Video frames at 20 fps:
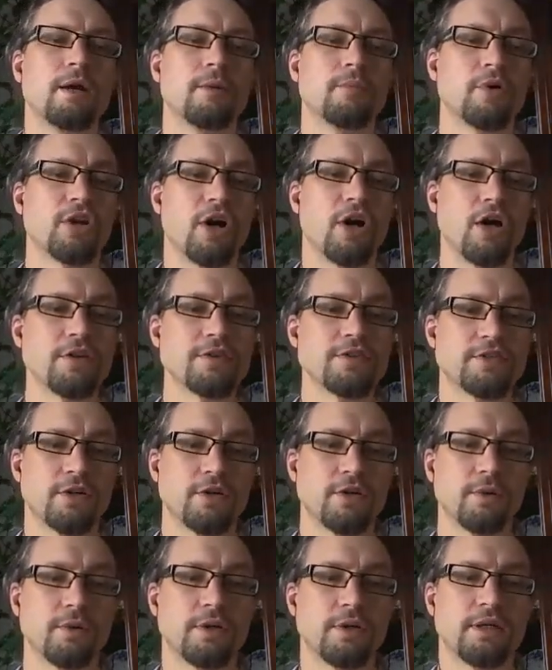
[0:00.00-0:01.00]
but
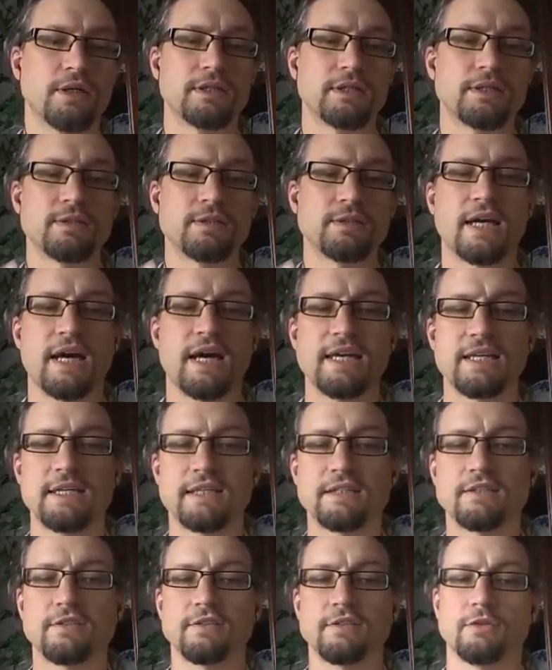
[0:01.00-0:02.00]
also to tie it
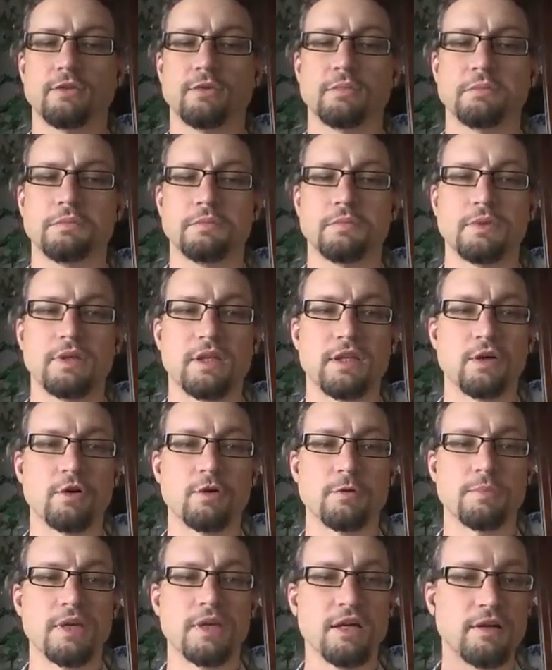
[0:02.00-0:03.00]
into the
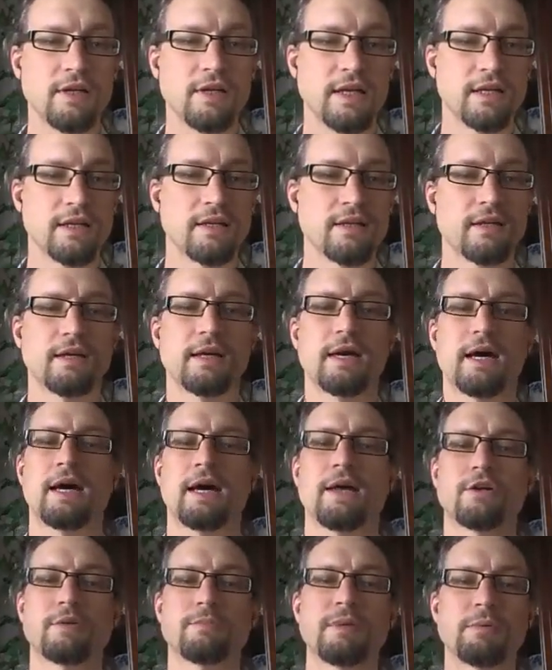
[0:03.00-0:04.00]
own period.
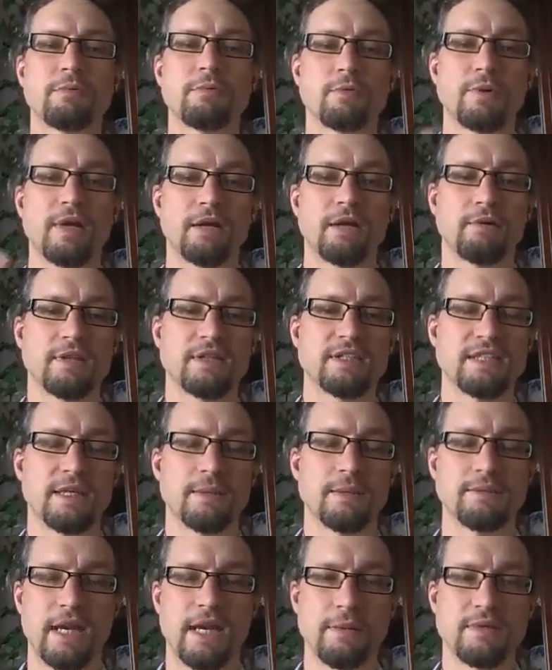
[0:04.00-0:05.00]
There are people writing around the
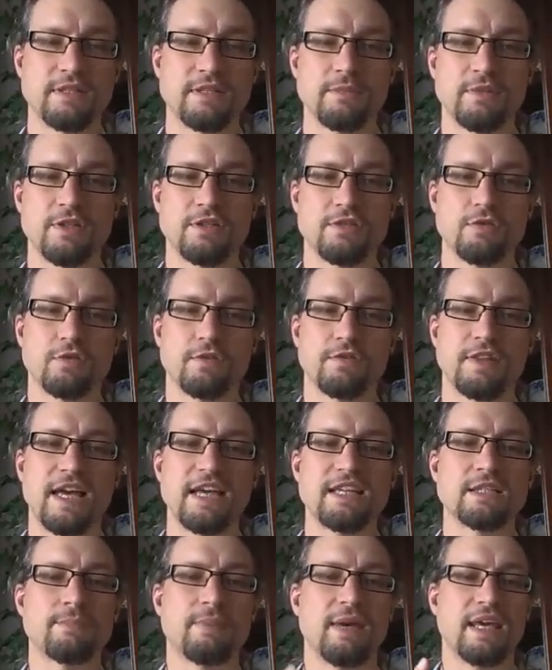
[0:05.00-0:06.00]
same time as him, these sort of
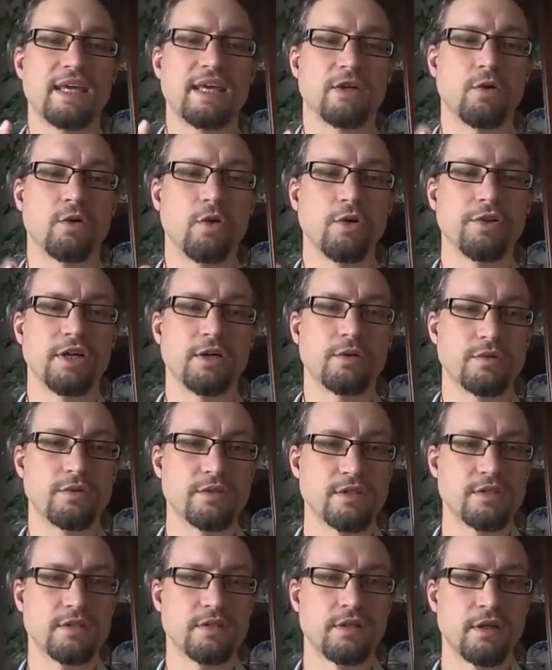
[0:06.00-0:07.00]
last pagan
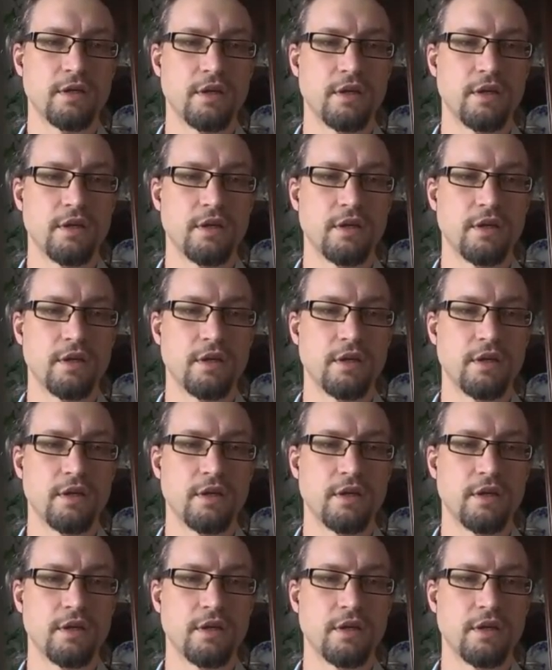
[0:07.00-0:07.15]
holdouts,